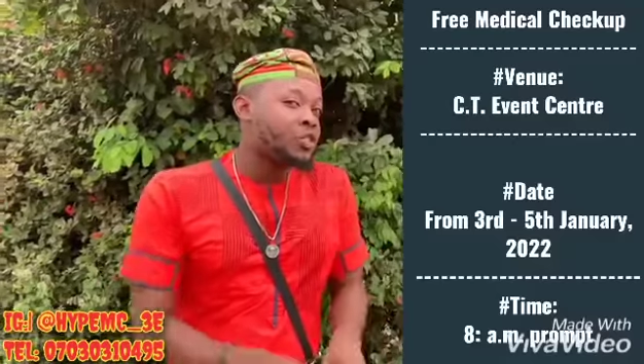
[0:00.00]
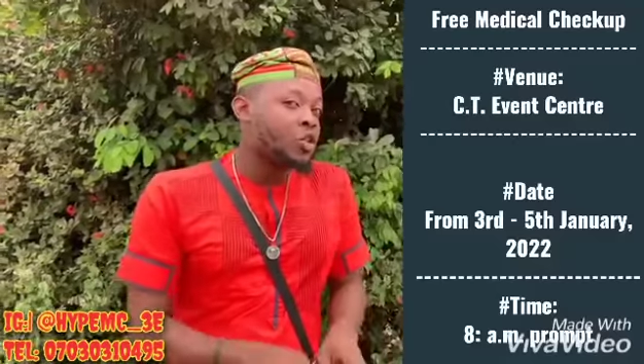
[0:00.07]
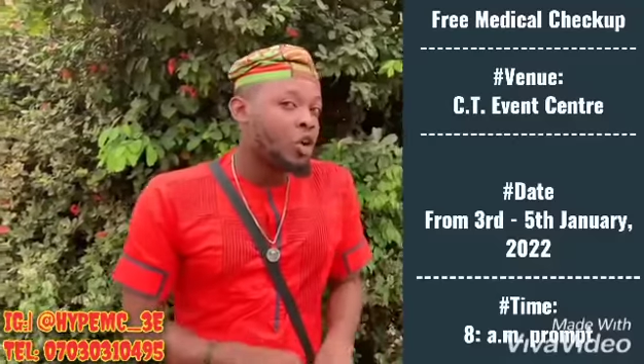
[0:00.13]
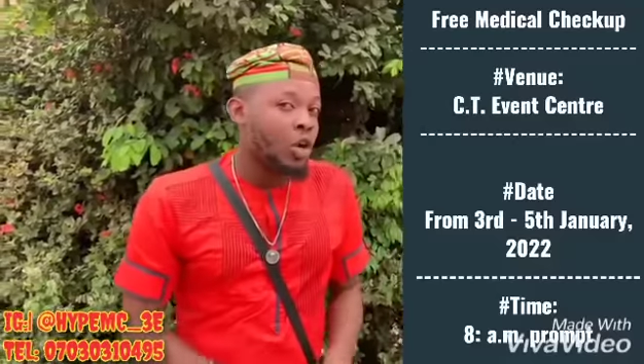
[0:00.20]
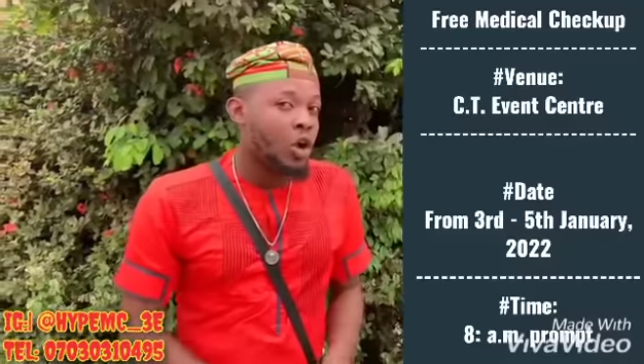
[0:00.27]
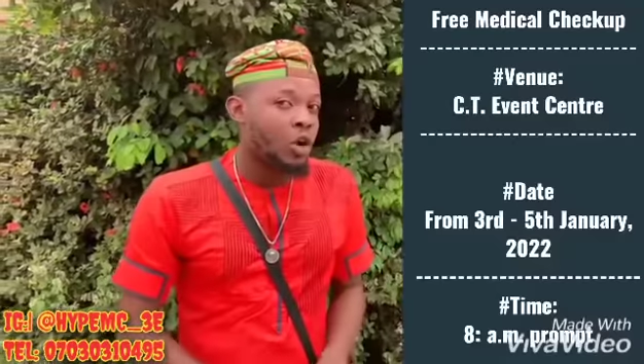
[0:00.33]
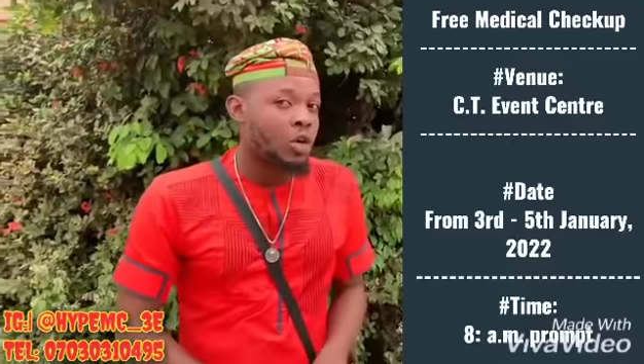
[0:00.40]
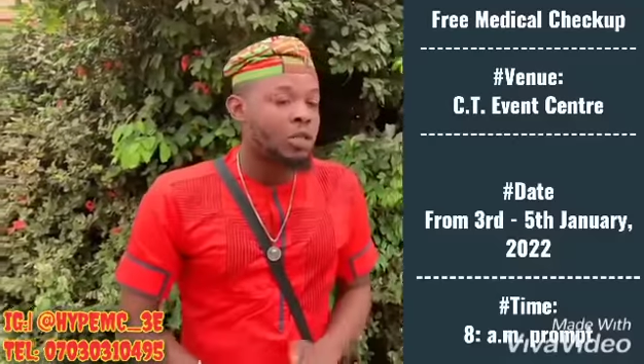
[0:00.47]
8
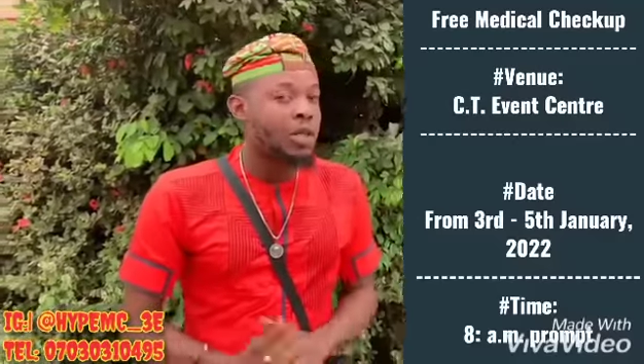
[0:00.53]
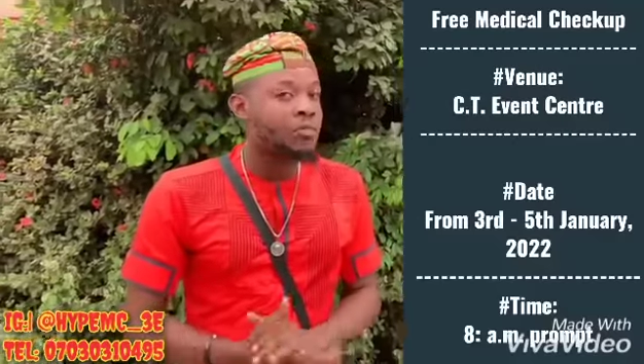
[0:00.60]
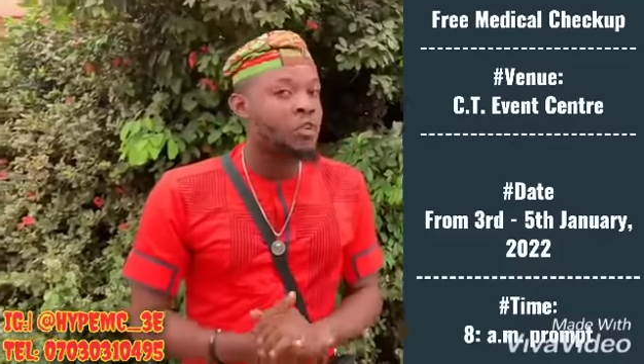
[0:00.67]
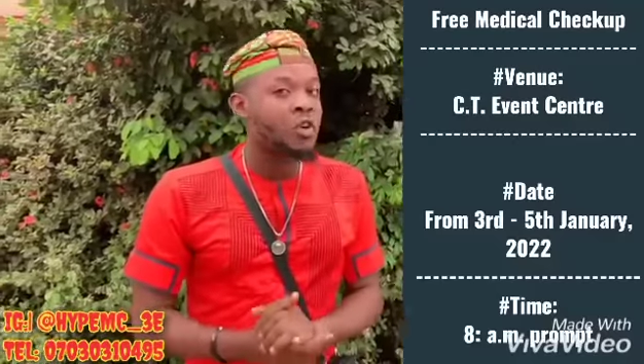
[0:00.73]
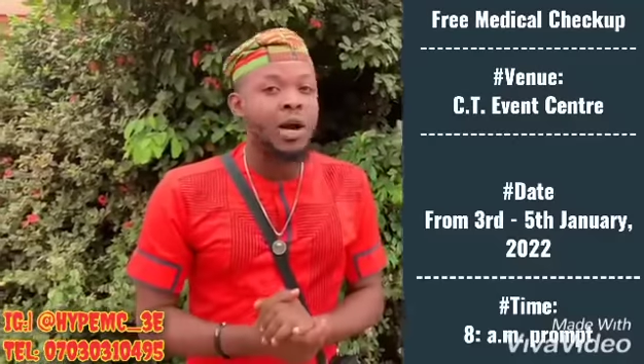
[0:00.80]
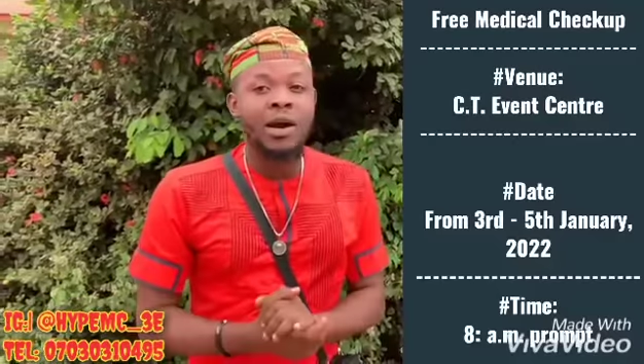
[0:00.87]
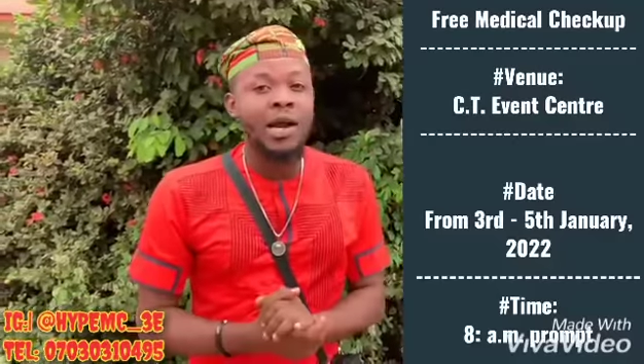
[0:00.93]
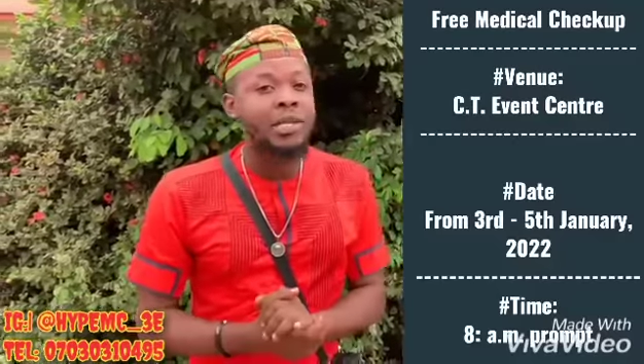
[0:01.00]
o'clock. If you're
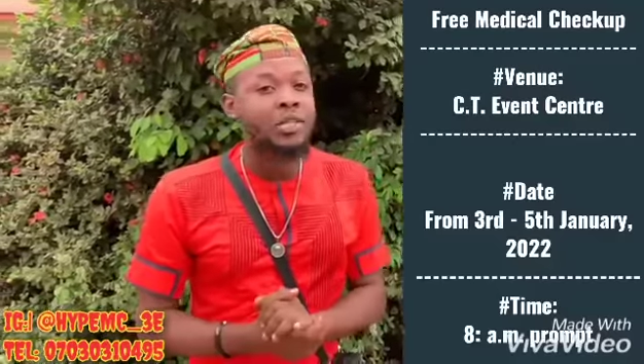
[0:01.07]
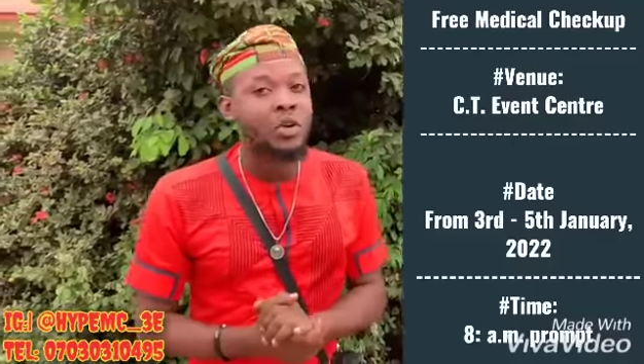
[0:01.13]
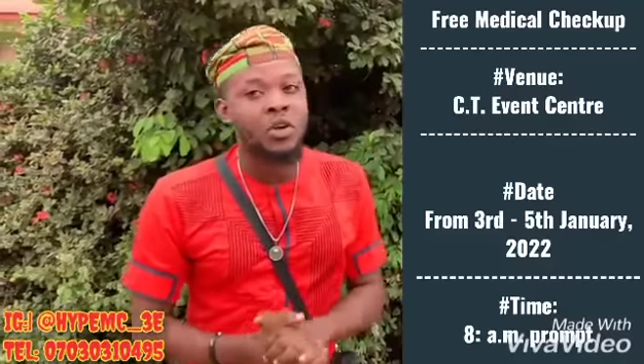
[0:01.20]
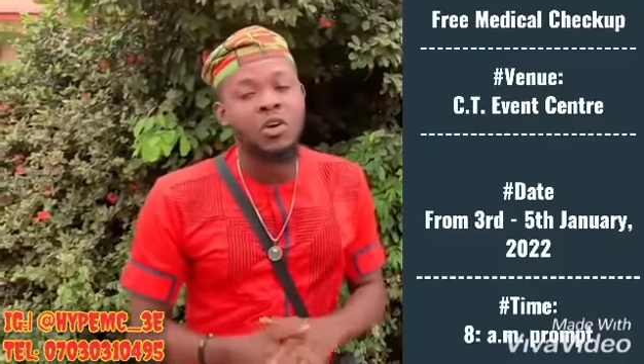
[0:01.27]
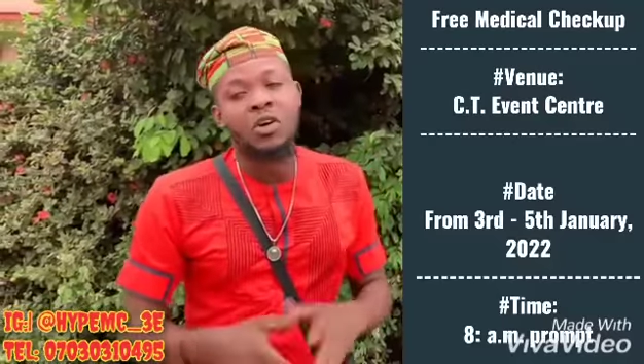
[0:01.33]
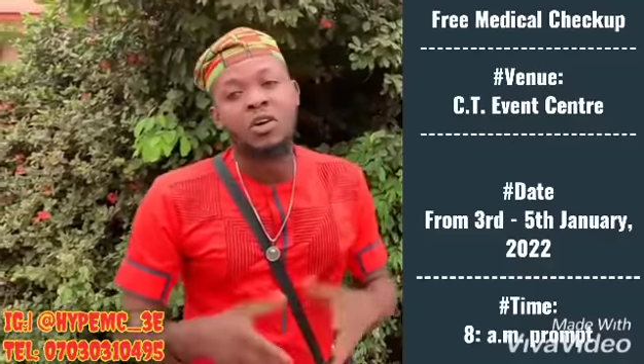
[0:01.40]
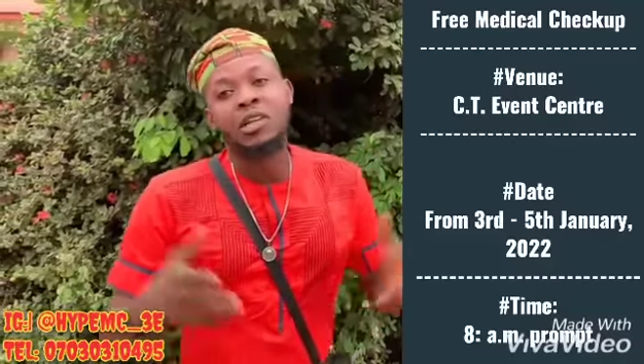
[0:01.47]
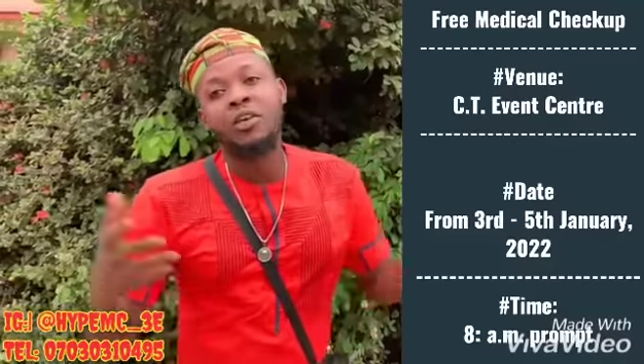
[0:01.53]
not gonna run 8
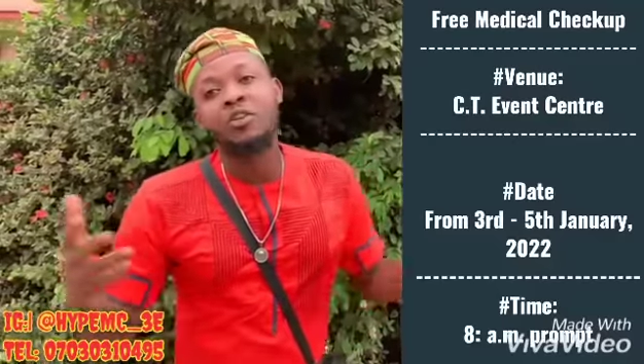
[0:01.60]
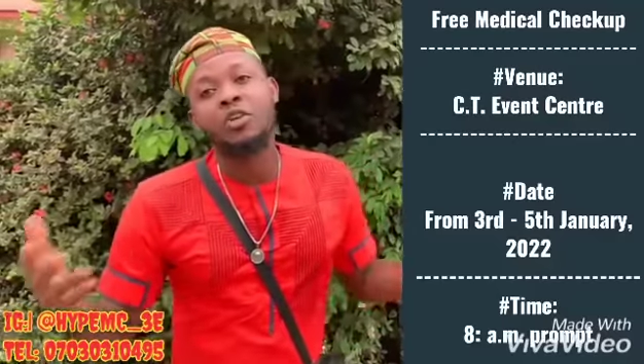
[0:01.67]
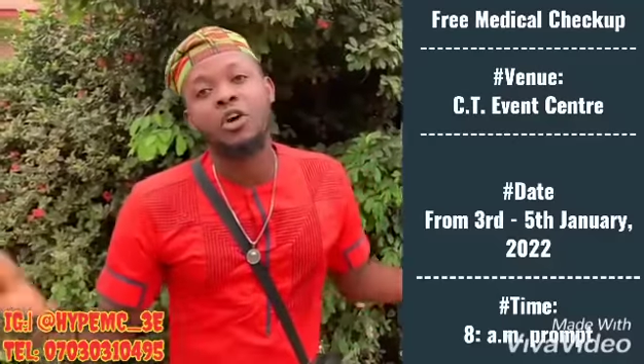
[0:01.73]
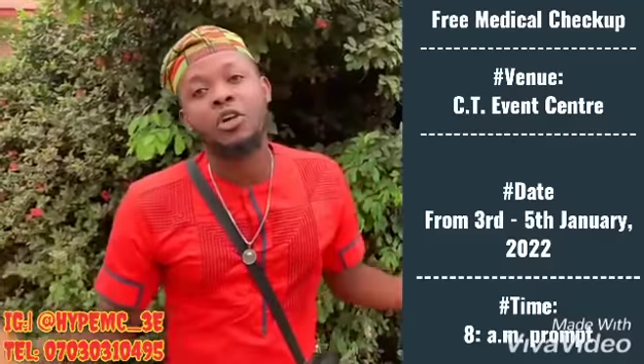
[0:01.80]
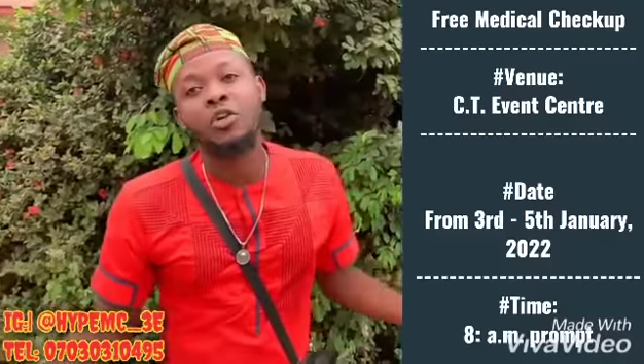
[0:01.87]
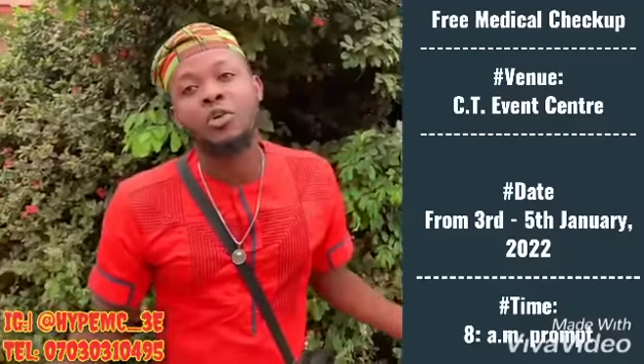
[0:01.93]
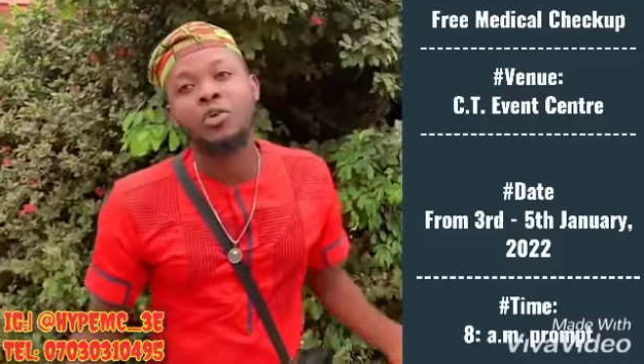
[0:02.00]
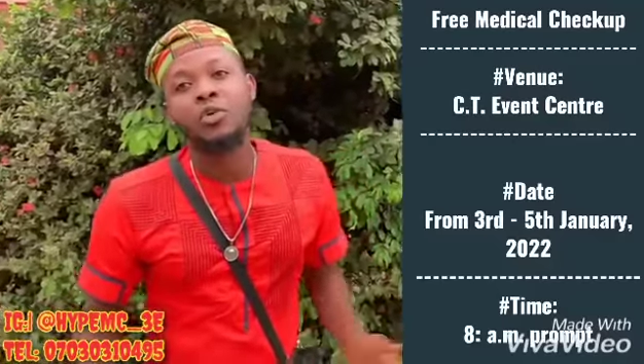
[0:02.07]
o'clock, and you
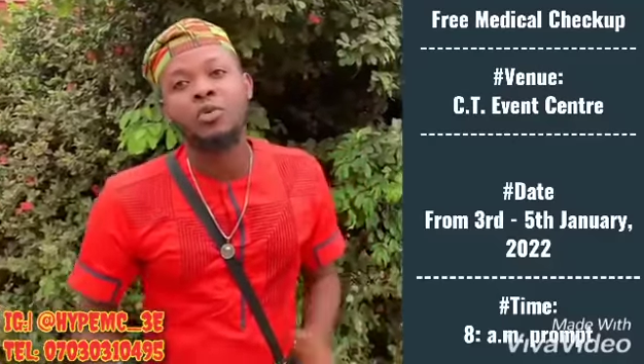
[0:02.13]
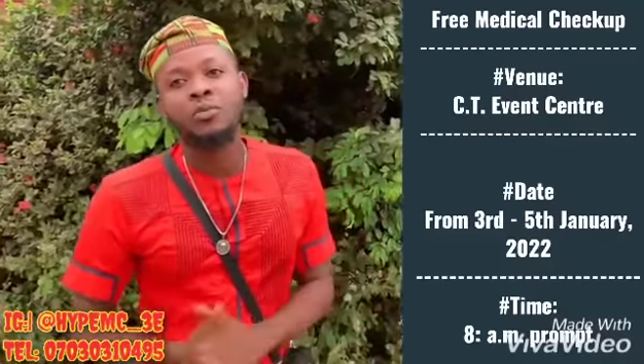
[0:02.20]
can't know,